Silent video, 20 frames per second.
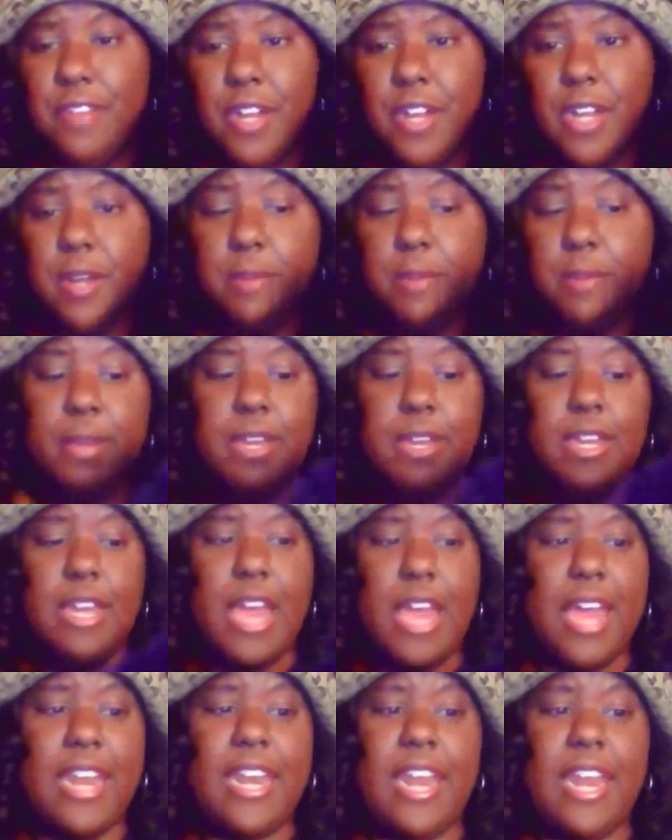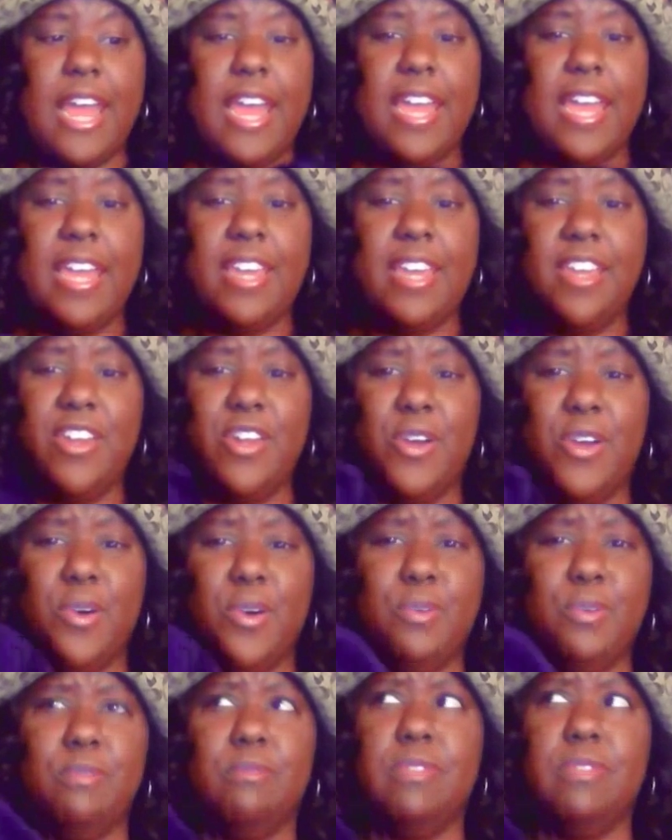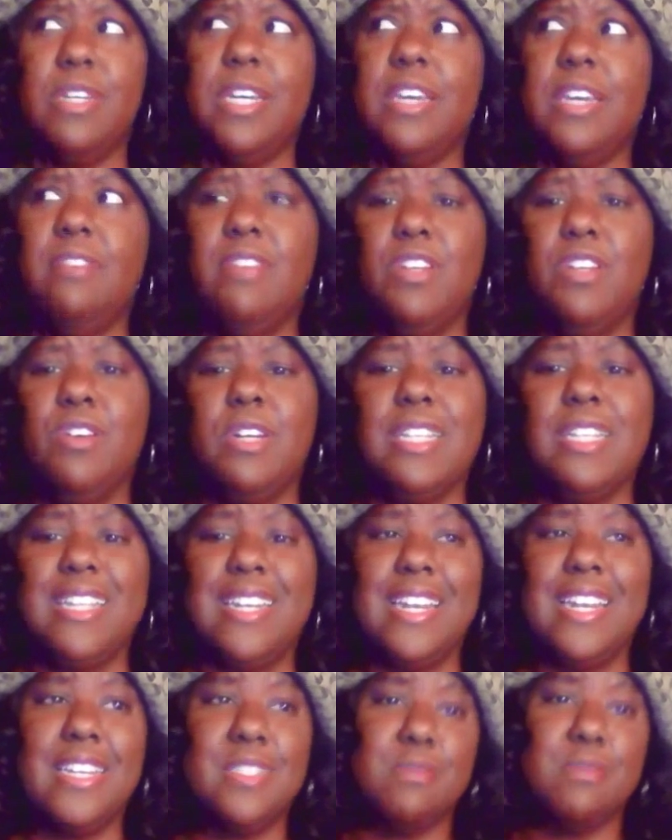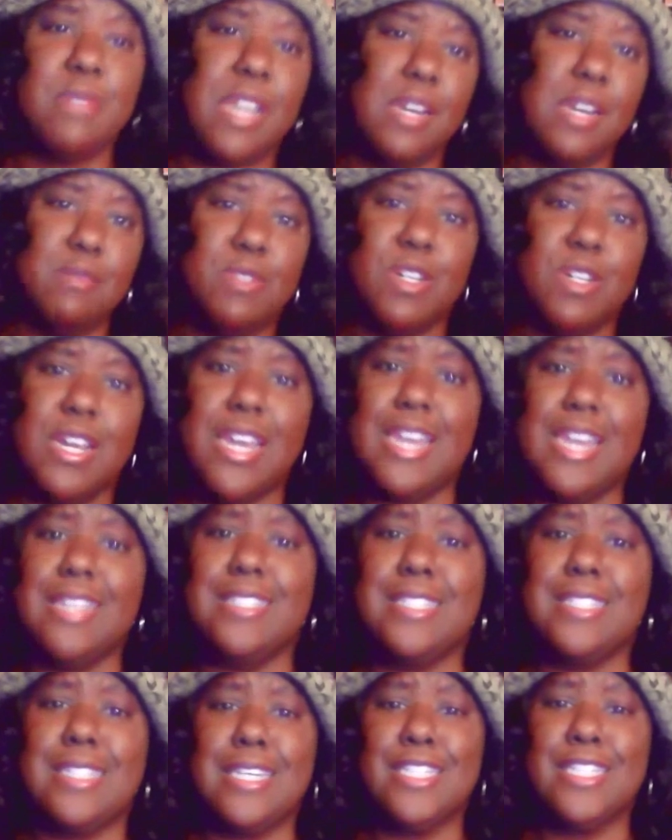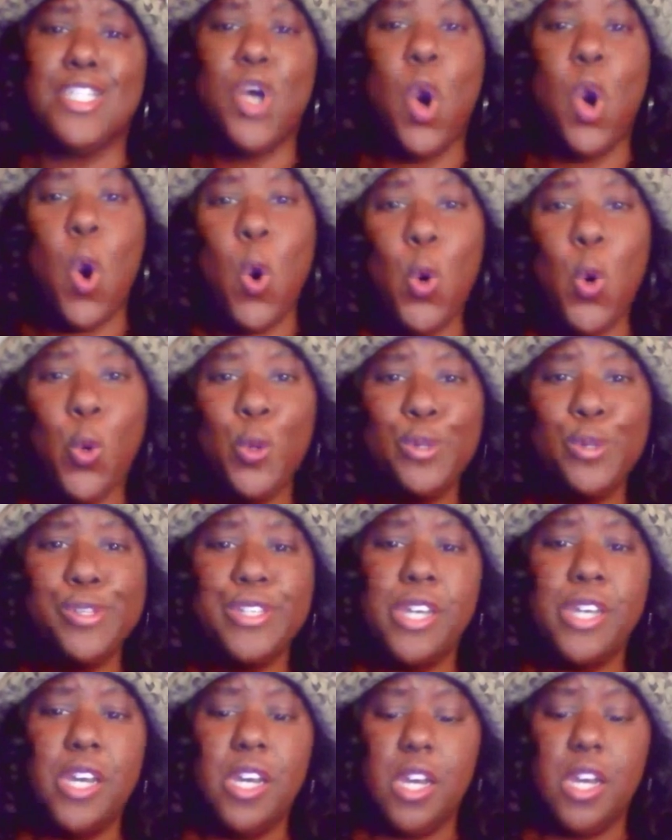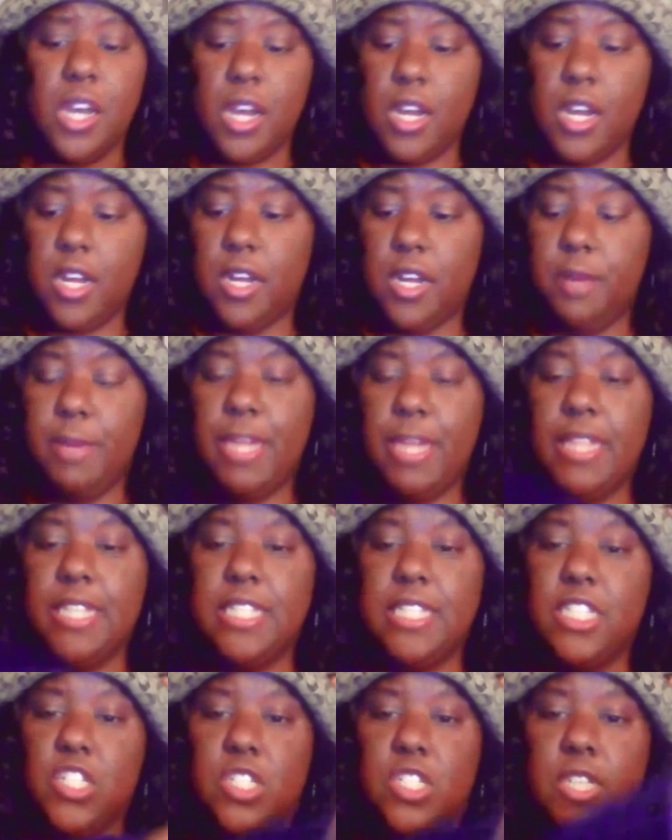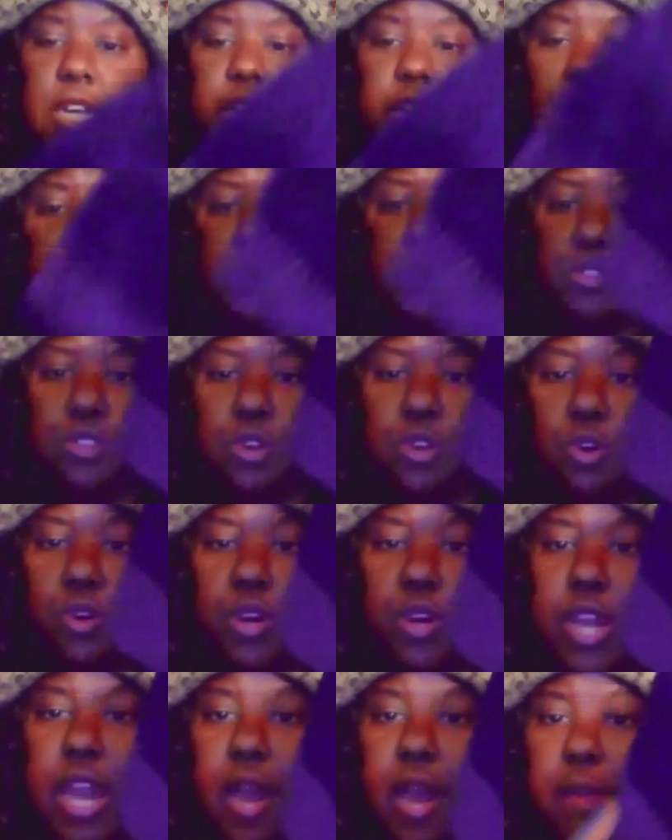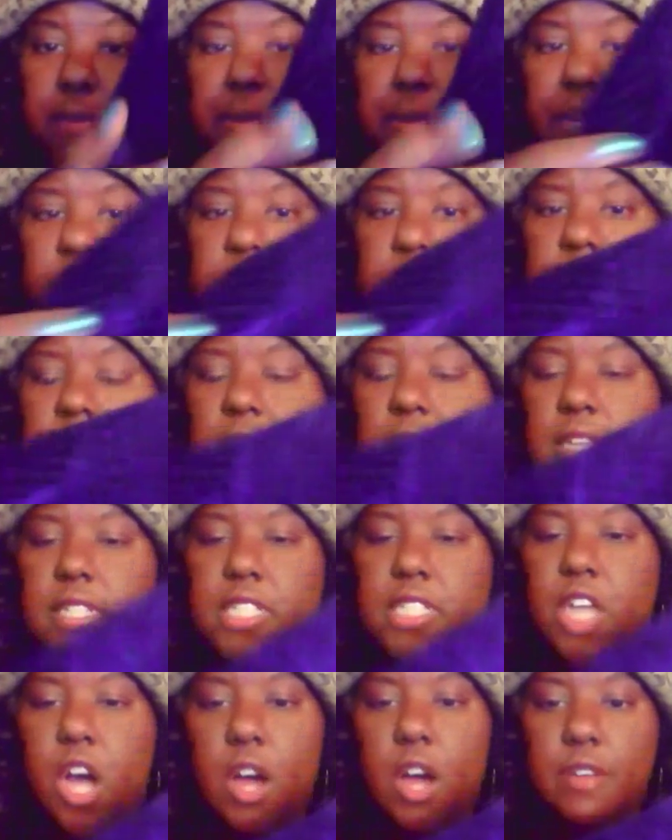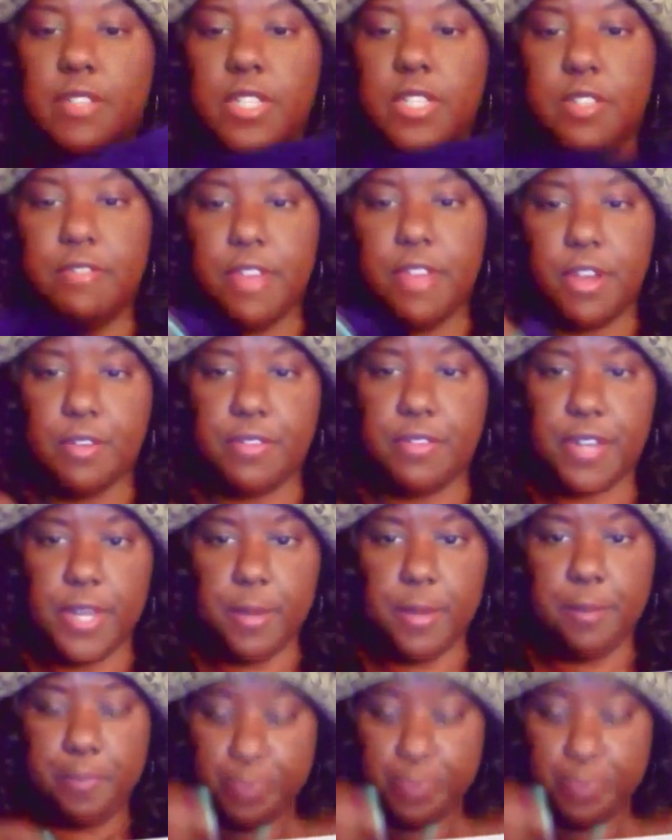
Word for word: Um, at night, you know, even during the day, sometimes your hair just gets cold. Um, and this is just like a little skull cap and it's like soft, velvety.